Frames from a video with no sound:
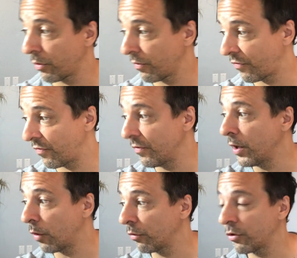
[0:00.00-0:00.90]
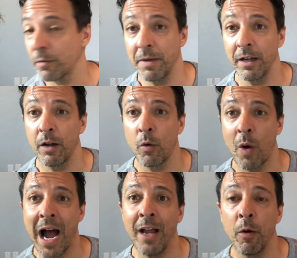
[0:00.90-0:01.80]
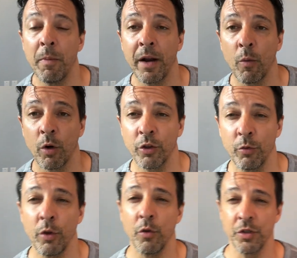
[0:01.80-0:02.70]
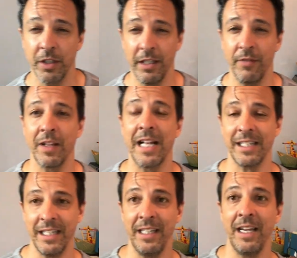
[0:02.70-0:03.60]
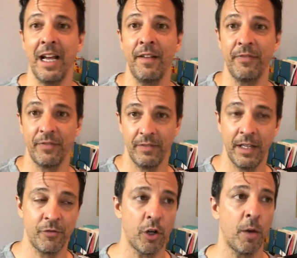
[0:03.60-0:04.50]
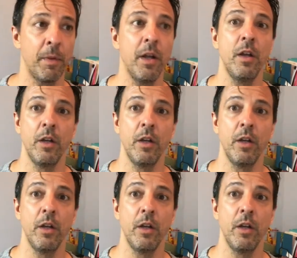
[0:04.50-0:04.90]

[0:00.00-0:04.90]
took me a while, but I worked through those E flats, E, F, F sharp.